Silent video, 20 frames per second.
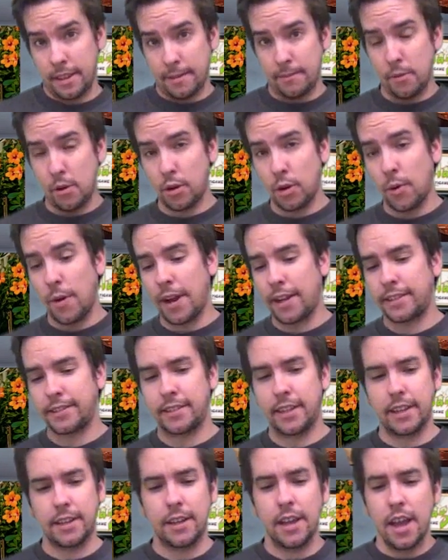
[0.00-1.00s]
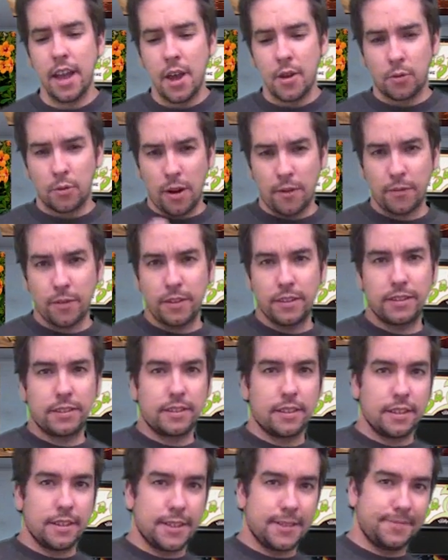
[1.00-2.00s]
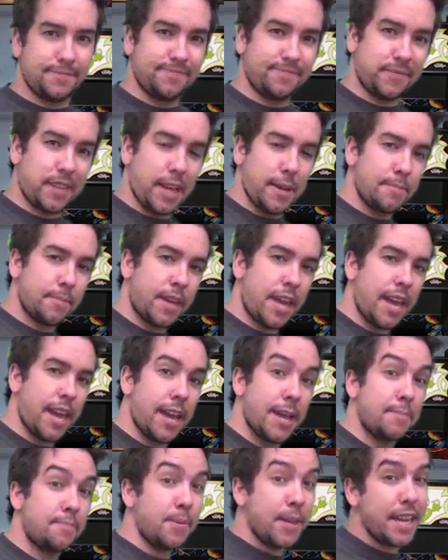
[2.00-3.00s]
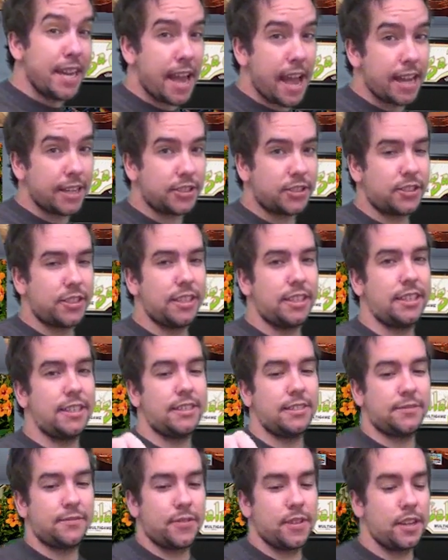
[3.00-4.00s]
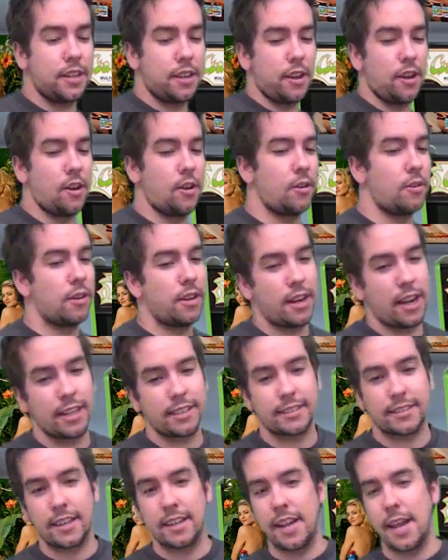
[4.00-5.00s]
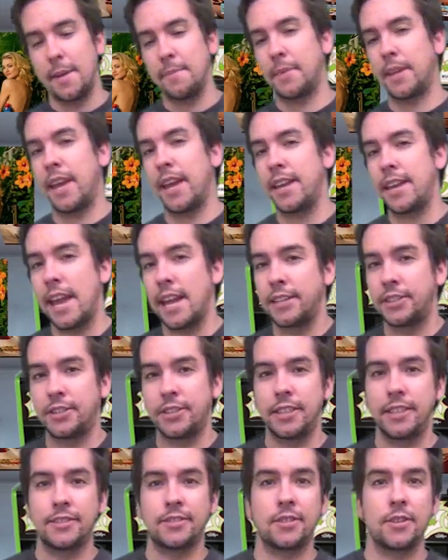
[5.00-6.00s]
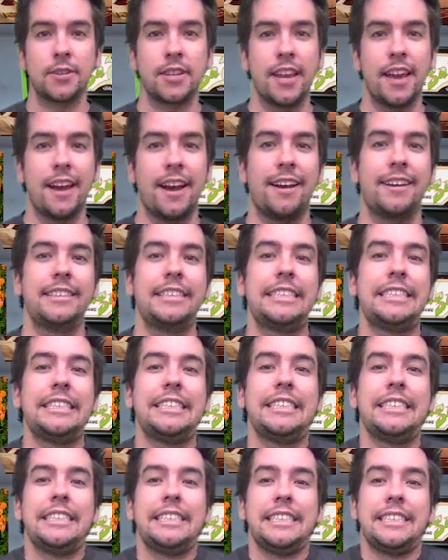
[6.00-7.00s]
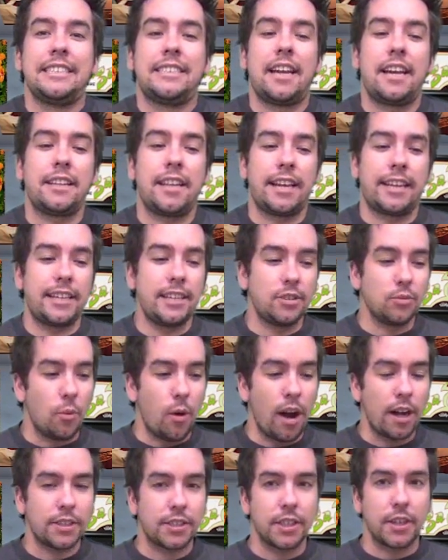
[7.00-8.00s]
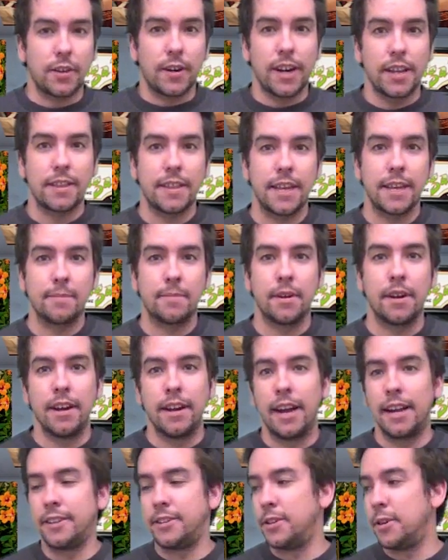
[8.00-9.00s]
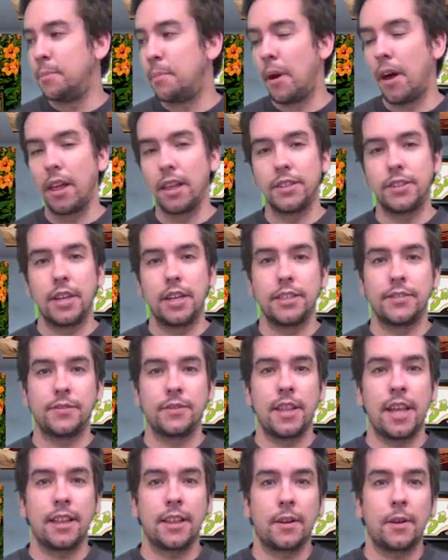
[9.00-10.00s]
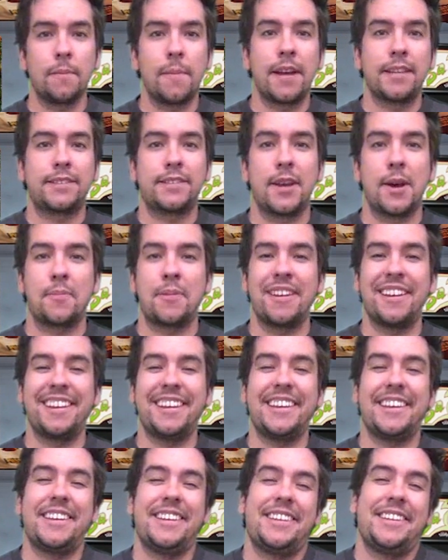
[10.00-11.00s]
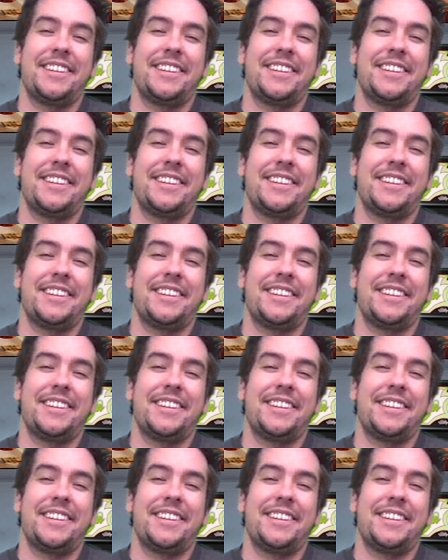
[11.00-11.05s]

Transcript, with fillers: Moto X, I referenced um, MKBHD's video and I said MKHD. So yeah, not like he's watching or anything, but I do apologize for that little mess up.